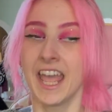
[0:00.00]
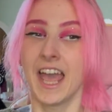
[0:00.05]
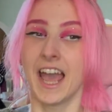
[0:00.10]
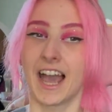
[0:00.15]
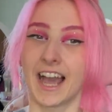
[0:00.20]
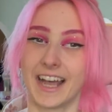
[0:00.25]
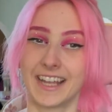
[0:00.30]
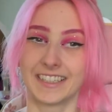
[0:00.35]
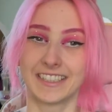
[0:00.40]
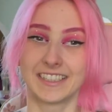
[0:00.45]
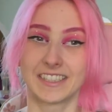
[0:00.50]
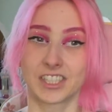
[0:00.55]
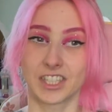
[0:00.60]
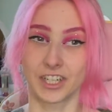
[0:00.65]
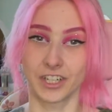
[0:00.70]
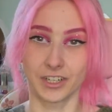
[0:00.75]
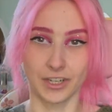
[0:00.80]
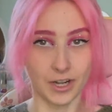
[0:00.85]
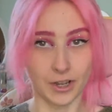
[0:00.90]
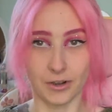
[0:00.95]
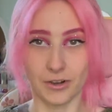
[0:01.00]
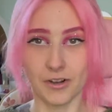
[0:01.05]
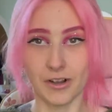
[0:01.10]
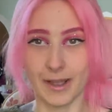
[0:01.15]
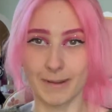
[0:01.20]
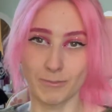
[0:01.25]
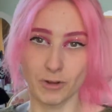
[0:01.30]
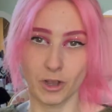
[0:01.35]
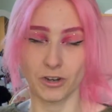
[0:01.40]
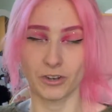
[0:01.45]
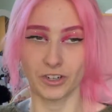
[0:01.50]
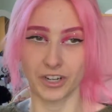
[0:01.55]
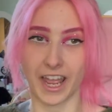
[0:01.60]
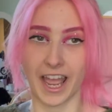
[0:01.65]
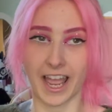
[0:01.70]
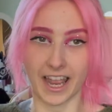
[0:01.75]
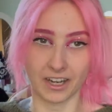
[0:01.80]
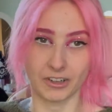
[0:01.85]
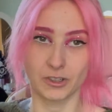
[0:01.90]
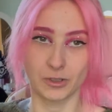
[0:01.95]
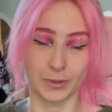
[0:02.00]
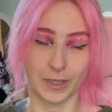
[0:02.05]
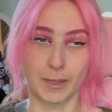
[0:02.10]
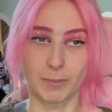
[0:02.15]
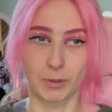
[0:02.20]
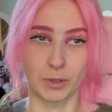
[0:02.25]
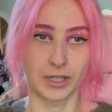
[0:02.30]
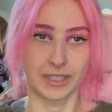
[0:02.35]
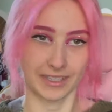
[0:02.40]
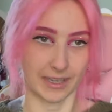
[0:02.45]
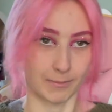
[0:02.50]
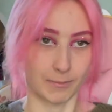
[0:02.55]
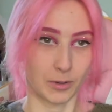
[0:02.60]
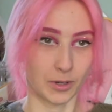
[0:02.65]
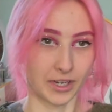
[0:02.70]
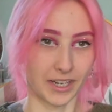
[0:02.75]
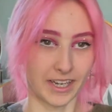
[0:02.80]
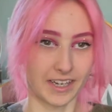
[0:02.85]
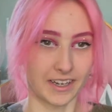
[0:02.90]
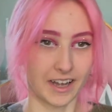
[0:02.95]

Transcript: And no, I'm not gonna actually put a tampon in.